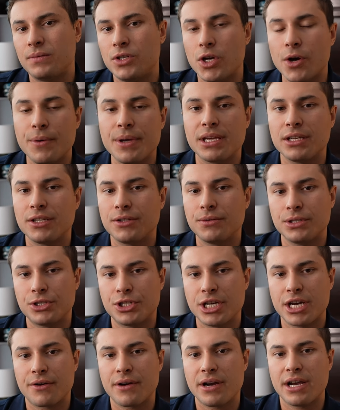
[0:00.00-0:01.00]
Going into a
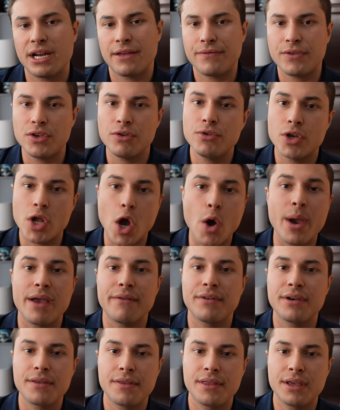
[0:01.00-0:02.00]
check ride, if you know
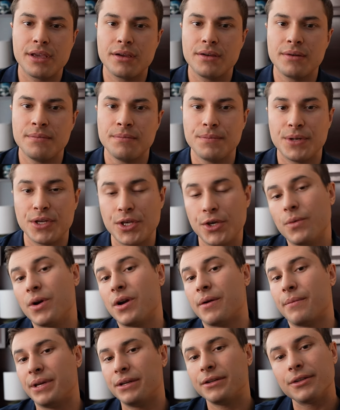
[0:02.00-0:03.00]
everything, but you
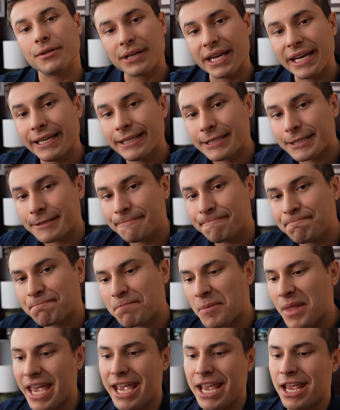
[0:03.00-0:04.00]
are a mental case
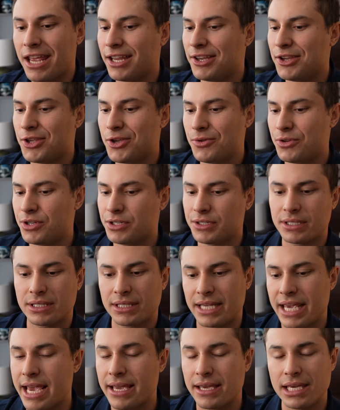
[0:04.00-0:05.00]
and you
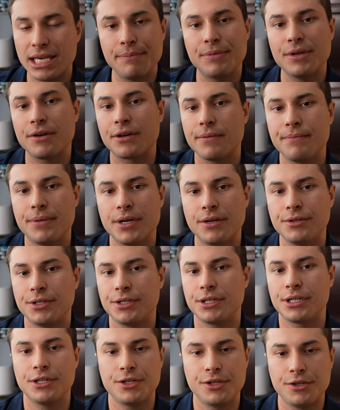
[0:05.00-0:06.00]
just can't keep your
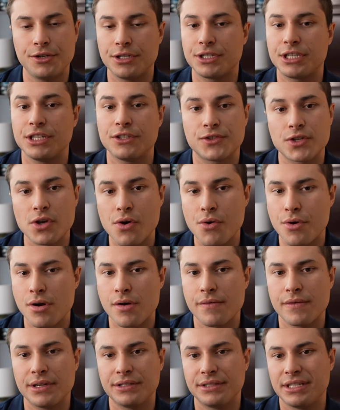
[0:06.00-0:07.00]
composure because you just get so
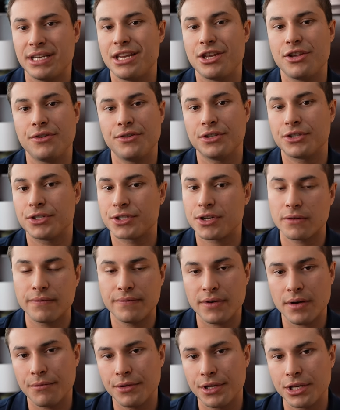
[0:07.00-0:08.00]
nervous and you just start
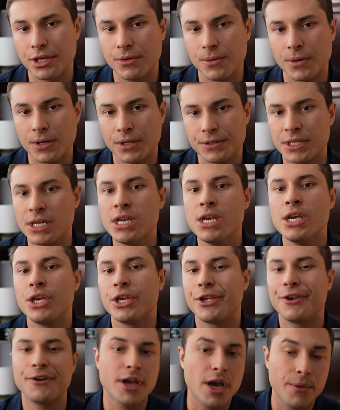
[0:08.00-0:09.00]
fumbling your words,
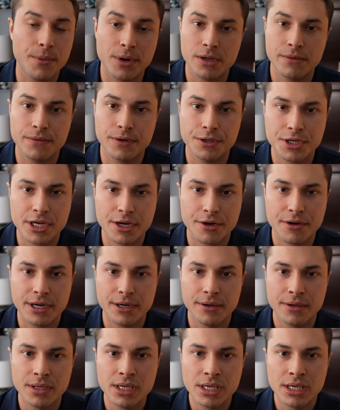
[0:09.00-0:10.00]
you're not ready for a check ride.